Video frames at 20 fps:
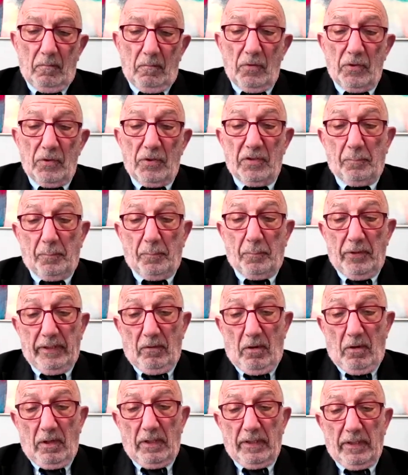which is
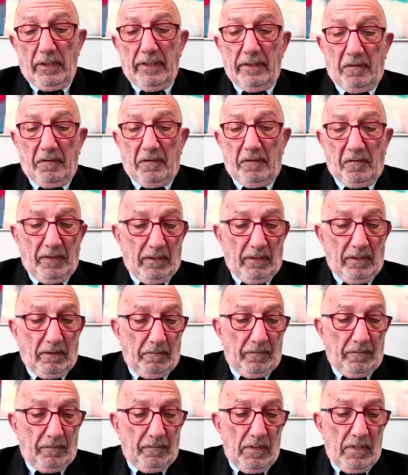pretty long in
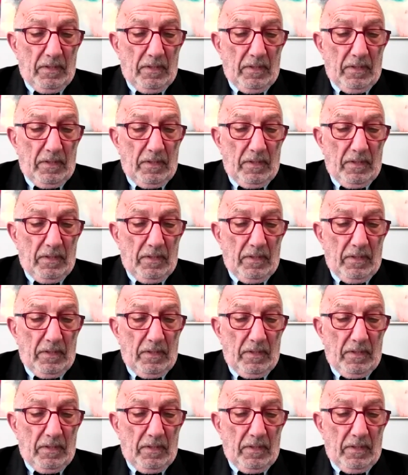itself.